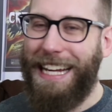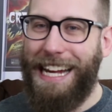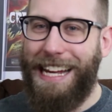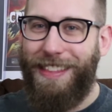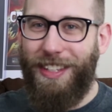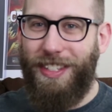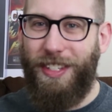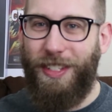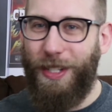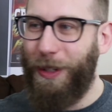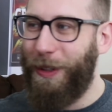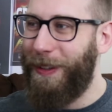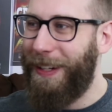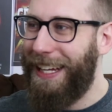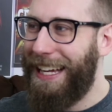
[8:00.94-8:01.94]
in the
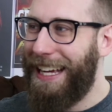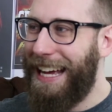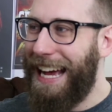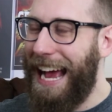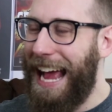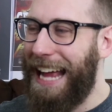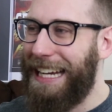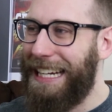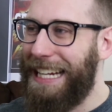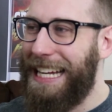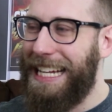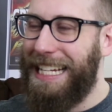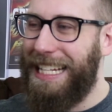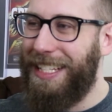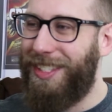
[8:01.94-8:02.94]
suit and
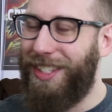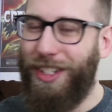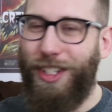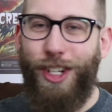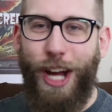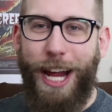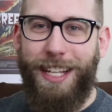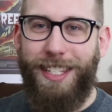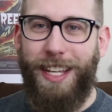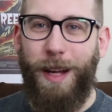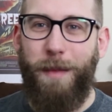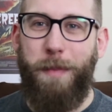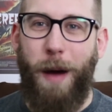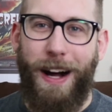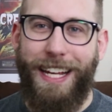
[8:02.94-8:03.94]
he's
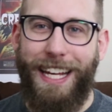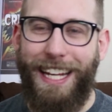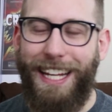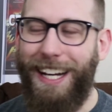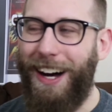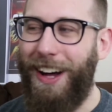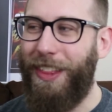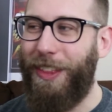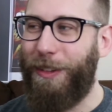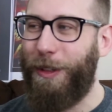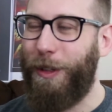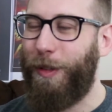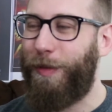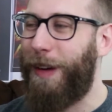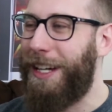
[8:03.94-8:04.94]
chasing Bucky on the
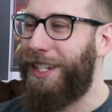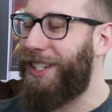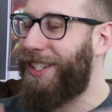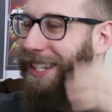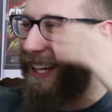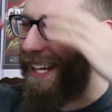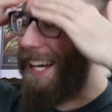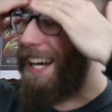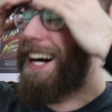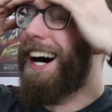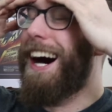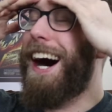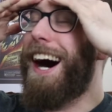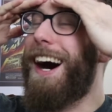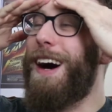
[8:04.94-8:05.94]
roof. I
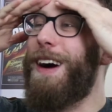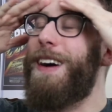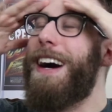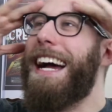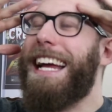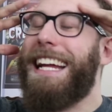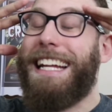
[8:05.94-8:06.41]
love